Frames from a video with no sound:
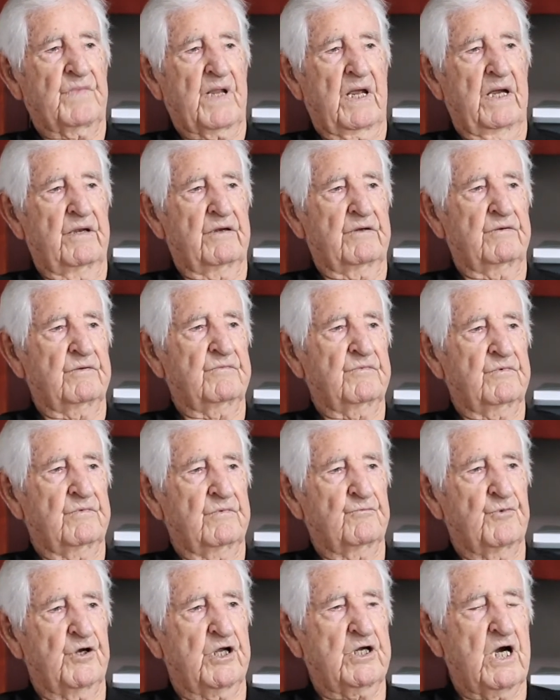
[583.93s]

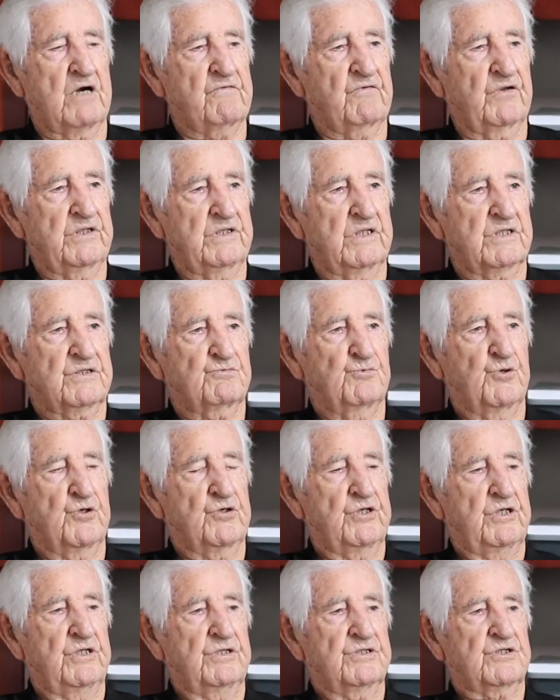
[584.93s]
and recover this
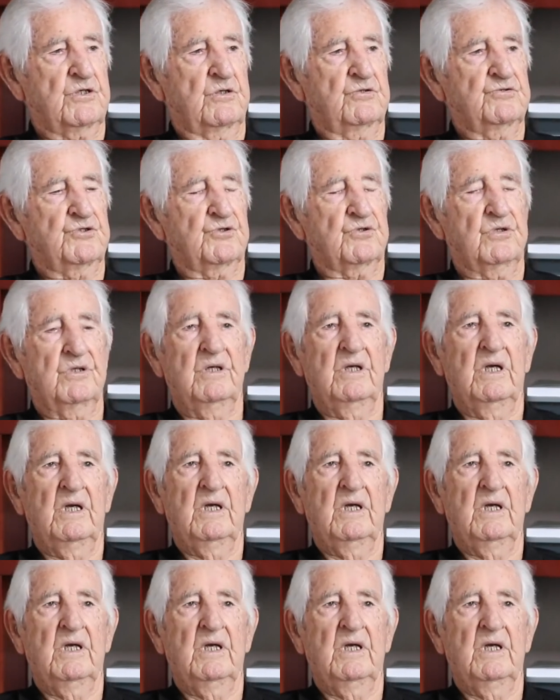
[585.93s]
wounded soldier.